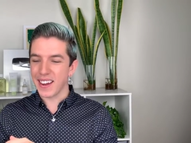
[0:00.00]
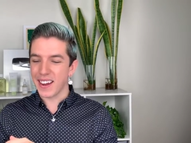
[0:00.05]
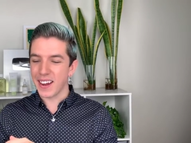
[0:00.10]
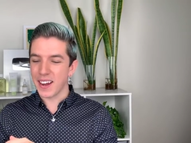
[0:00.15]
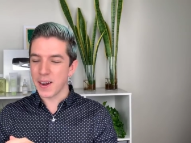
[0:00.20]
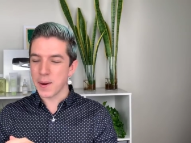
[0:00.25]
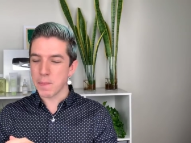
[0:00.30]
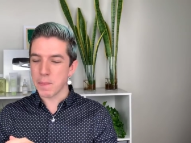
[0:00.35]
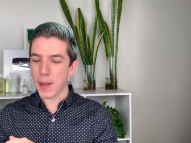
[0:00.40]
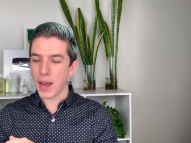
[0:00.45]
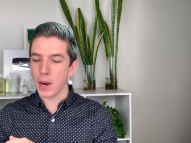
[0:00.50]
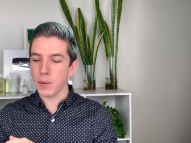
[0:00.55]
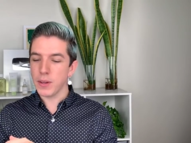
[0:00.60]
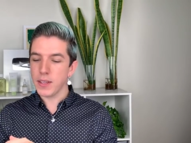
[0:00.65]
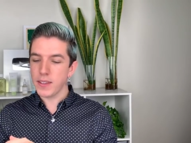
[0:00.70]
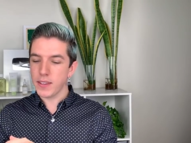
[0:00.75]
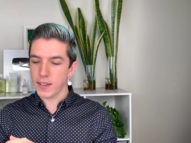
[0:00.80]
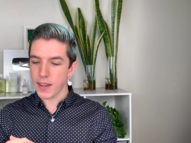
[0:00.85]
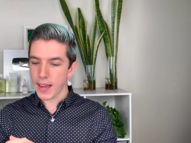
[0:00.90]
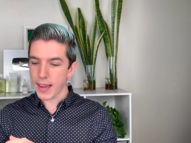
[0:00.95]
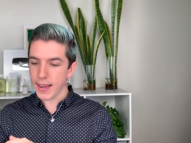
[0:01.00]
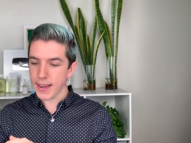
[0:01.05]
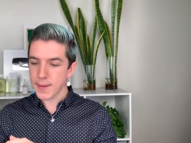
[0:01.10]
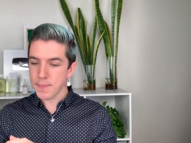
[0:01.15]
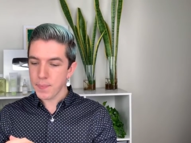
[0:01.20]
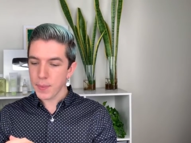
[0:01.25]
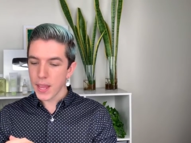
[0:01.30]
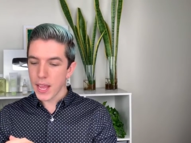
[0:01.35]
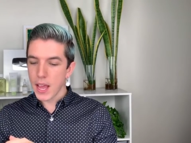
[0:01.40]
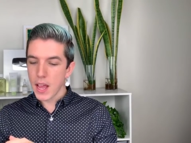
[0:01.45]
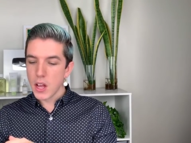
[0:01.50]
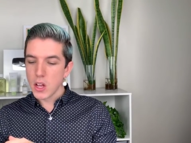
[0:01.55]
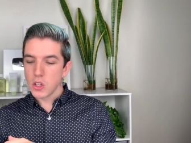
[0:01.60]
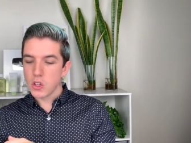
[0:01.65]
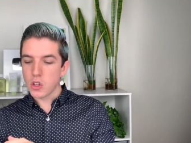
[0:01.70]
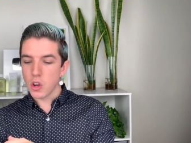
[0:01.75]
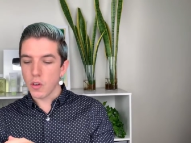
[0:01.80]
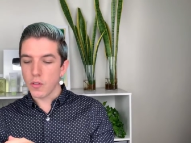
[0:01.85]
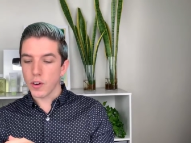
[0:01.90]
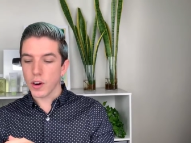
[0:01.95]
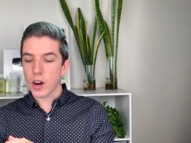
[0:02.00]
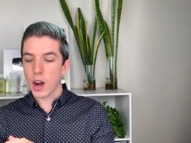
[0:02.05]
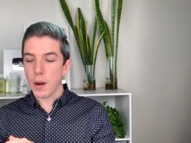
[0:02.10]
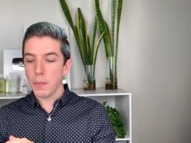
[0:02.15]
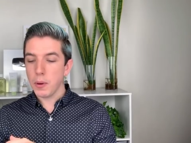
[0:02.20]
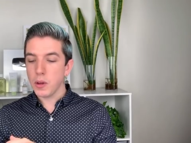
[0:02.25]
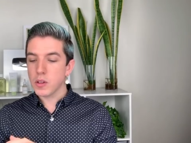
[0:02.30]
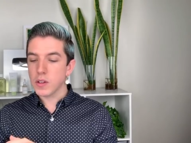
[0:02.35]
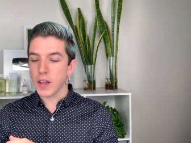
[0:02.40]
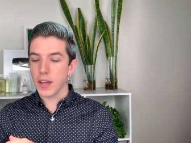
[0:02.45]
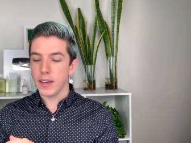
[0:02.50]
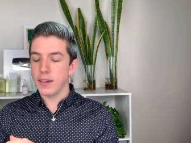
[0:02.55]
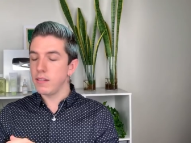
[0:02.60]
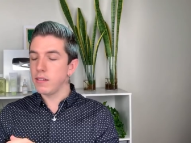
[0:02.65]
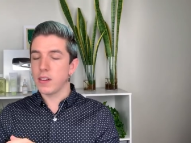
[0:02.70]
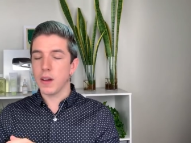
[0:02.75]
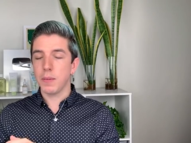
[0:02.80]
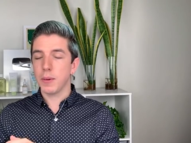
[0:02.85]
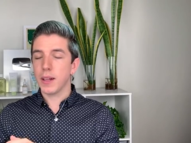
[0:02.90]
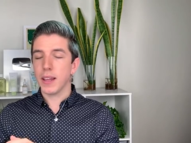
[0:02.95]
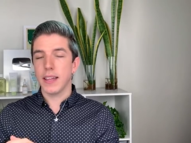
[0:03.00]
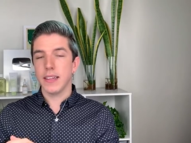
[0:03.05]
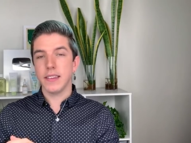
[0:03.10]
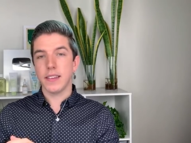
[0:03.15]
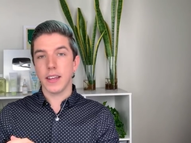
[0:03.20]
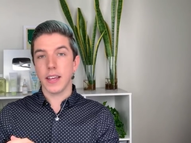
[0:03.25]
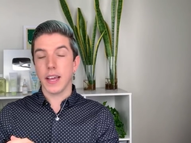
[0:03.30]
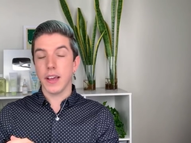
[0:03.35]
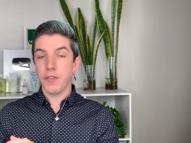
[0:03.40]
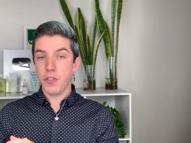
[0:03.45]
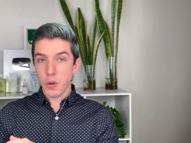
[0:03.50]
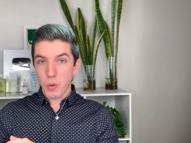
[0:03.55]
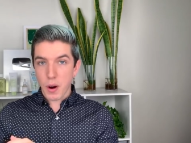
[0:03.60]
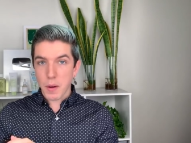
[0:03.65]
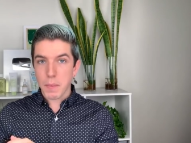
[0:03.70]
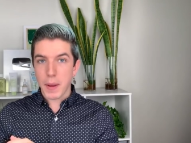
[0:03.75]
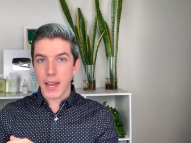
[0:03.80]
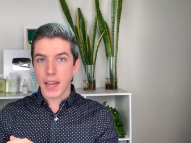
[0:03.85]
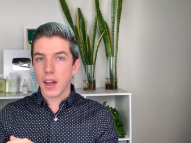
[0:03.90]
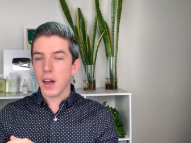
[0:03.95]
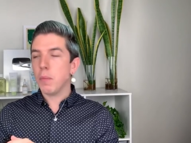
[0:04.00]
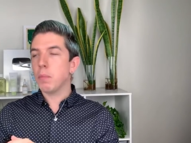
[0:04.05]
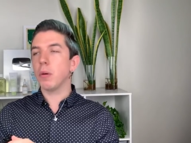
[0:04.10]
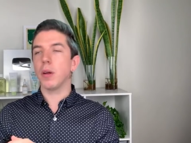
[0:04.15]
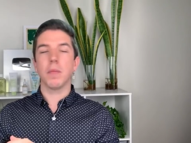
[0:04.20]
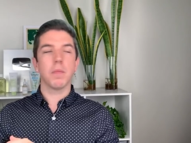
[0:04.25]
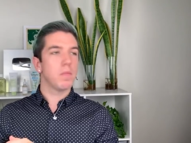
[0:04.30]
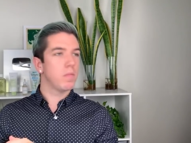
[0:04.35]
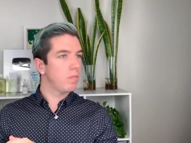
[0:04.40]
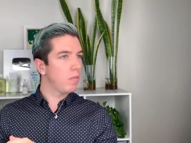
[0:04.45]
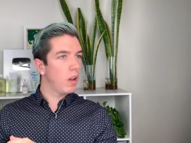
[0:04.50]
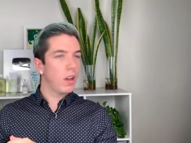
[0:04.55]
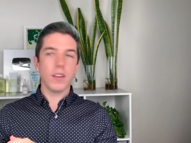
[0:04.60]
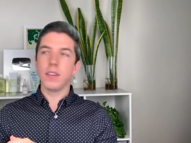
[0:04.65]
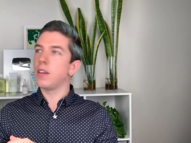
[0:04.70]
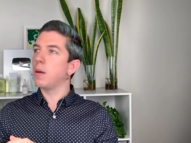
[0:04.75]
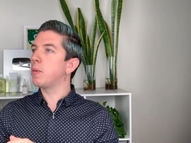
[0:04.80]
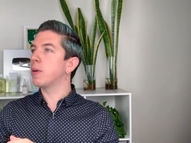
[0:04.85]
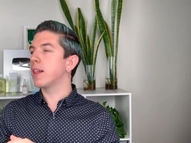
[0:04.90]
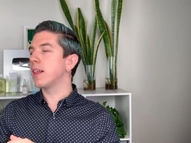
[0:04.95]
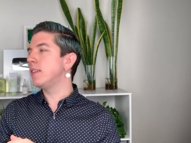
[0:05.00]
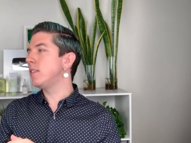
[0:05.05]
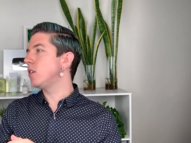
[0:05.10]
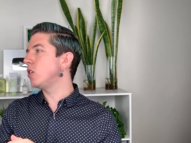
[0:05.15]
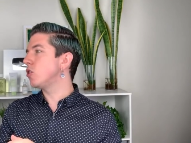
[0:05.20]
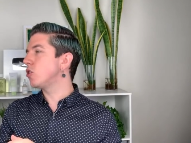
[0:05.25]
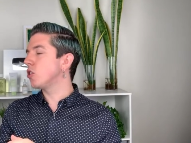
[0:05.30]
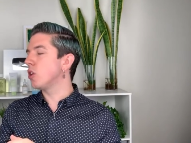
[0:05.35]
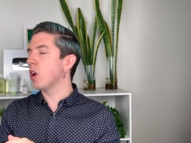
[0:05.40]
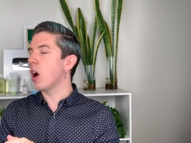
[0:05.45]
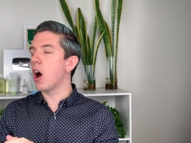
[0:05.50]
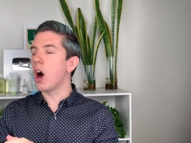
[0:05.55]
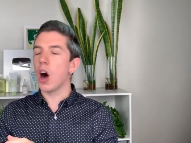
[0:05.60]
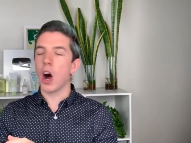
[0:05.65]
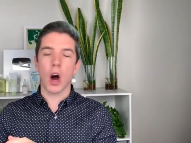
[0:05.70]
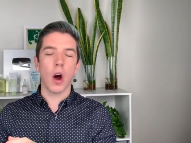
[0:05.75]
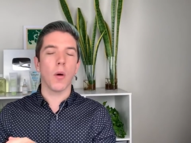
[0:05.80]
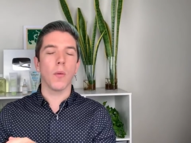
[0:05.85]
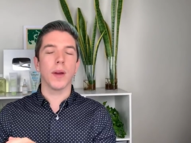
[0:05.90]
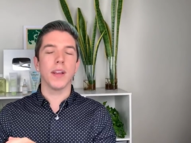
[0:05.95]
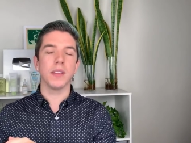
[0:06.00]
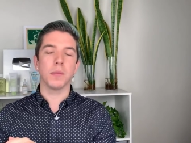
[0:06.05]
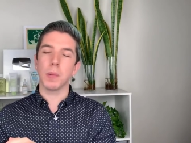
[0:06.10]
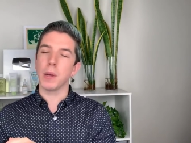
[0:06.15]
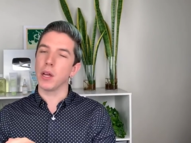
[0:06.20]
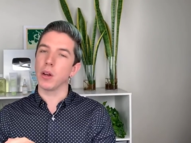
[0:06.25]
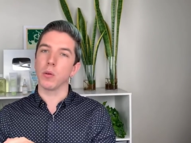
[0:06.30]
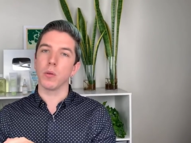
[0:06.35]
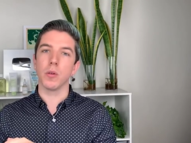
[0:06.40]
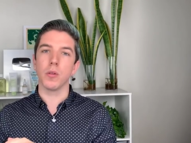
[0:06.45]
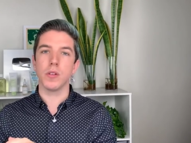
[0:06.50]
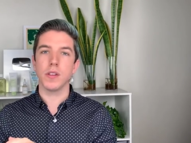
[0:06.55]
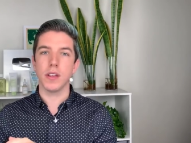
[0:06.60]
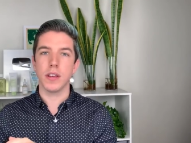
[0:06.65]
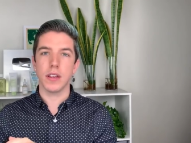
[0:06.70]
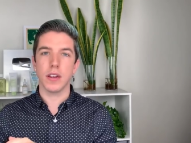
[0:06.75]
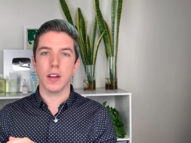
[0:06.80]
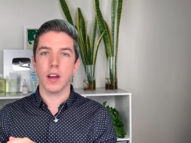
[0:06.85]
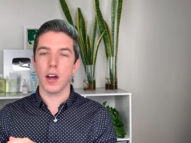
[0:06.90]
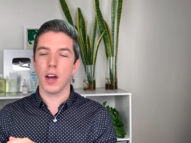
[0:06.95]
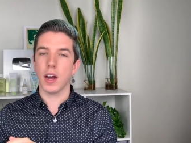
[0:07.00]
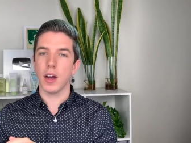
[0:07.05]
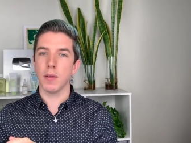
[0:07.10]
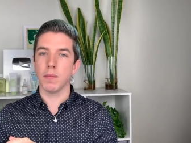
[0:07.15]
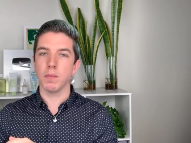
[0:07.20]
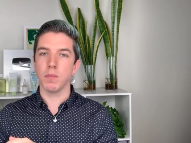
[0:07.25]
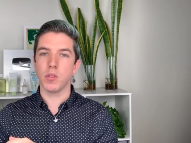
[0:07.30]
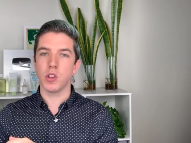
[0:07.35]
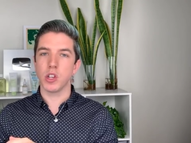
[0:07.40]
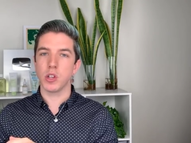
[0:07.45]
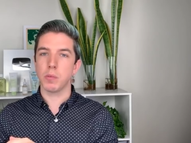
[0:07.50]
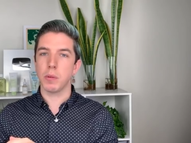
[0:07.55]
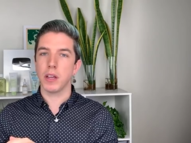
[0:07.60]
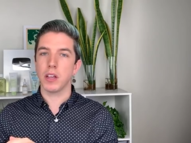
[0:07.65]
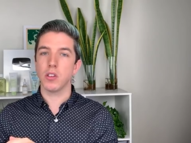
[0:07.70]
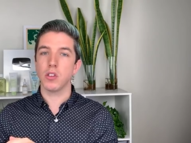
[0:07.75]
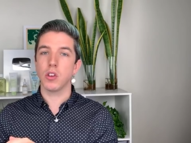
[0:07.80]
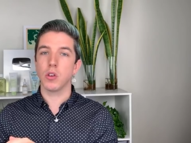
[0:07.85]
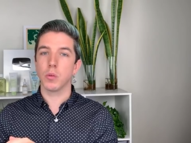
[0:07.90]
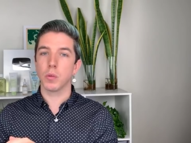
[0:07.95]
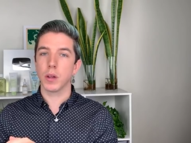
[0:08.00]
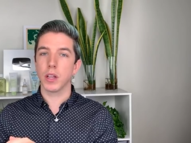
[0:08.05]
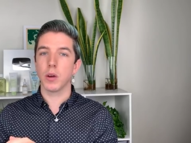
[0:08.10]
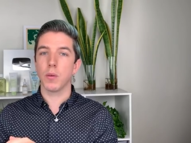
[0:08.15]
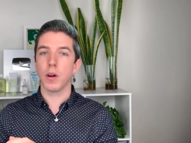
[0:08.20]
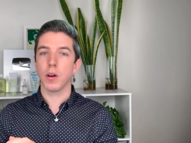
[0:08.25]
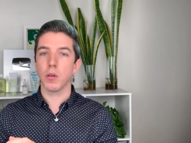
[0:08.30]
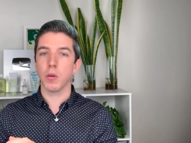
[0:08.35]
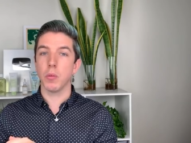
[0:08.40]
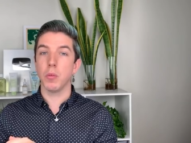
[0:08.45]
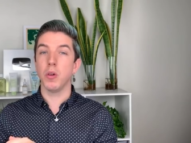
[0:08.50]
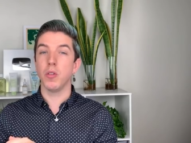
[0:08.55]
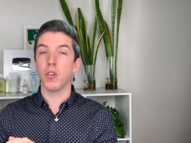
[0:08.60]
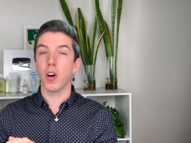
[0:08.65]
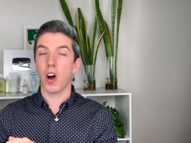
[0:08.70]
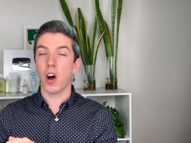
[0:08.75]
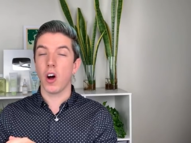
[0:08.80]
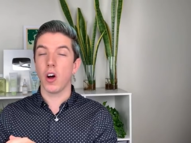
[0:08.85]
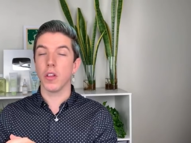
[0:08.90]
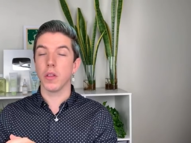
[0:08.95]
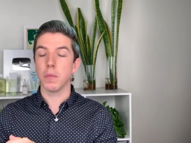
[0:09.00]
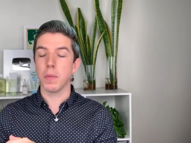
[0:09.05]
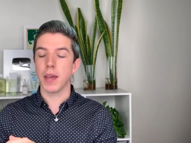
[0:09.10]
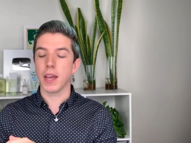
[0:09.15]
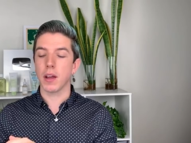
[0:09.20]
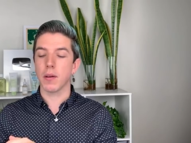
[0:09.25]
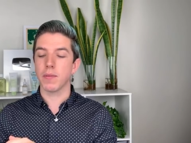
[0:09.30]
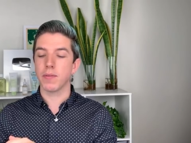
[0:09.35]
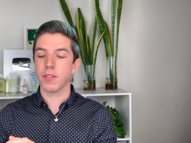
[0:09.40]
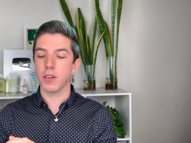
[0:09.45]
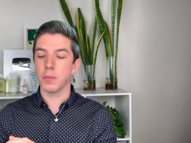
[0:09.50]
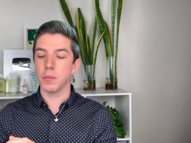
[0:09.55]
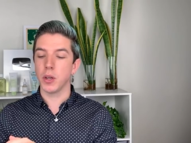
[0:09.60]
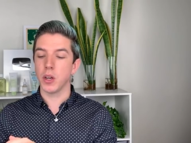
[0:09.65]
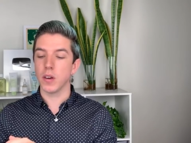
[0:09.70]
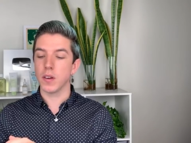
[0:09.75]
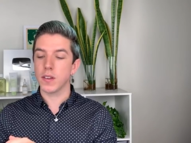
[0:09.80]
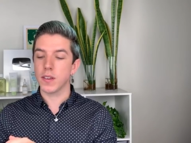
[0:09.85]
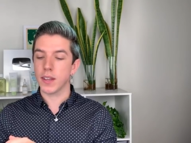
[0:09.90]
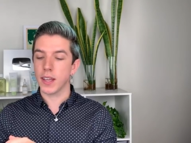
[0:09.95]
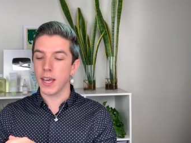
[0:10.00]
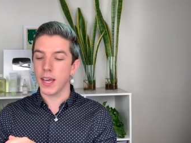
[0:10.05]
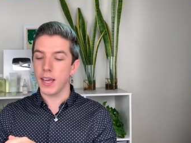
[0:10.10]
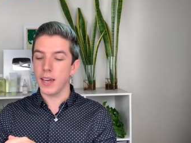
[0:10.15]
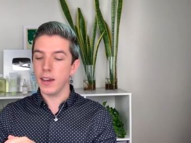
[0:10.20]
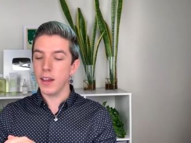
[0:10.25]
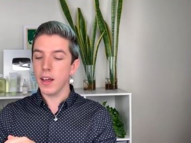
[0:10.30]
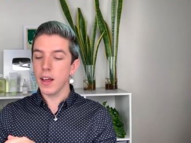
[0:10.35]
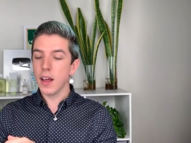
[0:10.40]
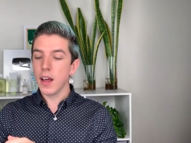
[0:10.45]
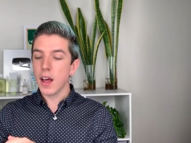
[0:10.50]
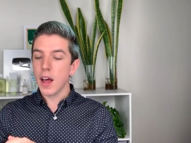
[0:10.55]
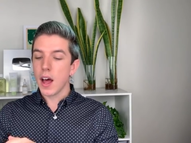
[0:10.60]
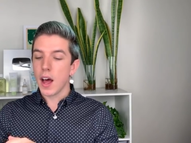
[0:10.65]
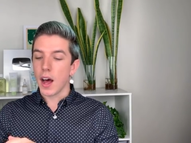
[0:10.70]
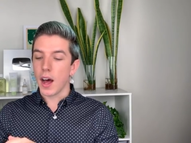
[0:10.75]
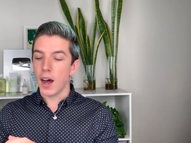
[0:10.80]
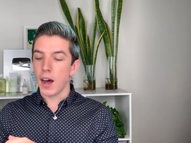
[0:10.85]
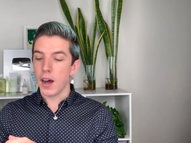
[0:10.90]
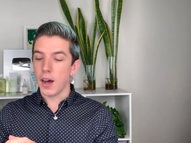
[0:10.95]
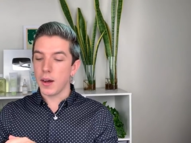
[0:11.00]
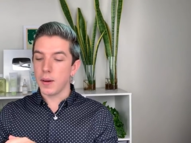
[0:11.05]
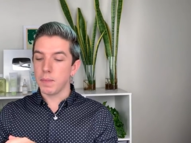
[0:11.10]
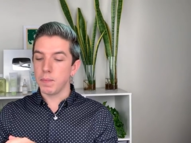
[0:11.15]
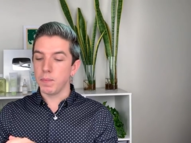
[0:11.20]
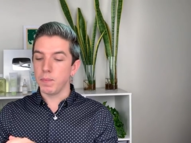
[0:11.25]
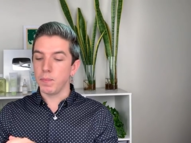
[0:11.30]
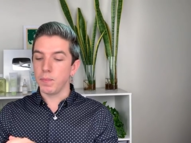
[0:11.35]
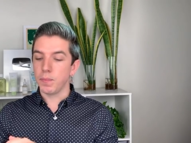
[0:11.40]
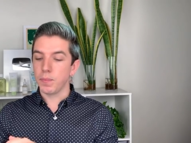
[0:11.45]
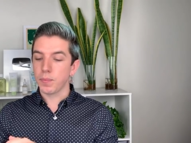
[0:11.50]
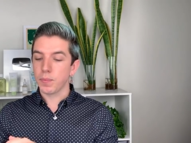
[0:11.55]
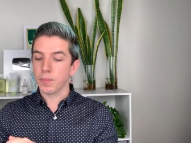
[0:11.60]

Um, I would say, so for combo skin, double cleansing, if you wear makeup, double cleansing should always be in a routine um, just because you really want to remove all the makeup from your skin. Um,